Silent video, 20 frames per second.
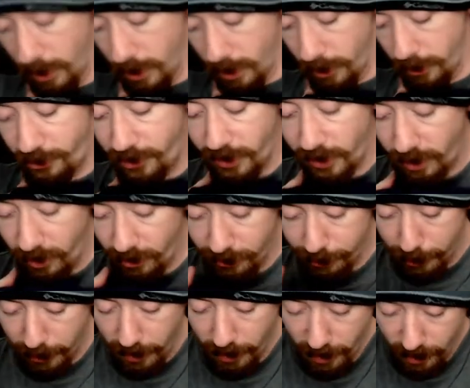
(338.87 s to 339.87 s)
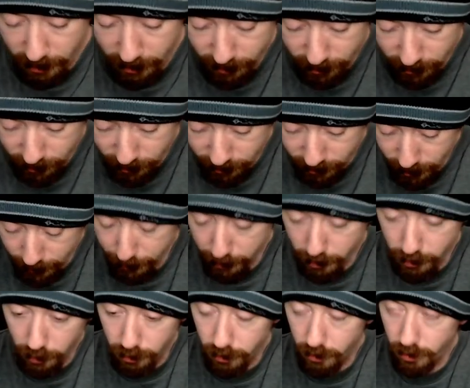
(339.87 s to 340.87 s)
jeans, but not
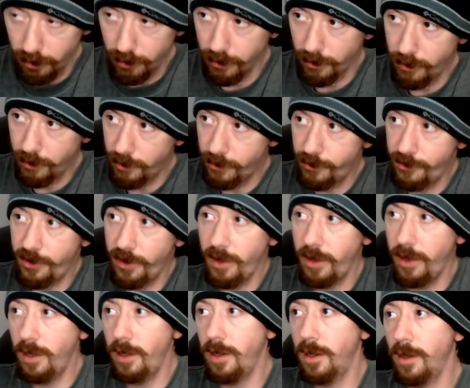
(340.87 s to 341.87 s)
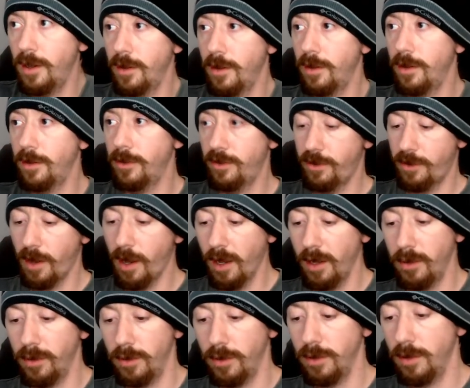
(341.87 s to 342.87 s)
typical jean
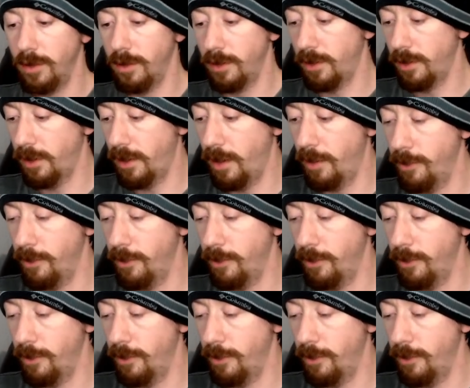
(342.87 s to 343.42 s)
style. Um,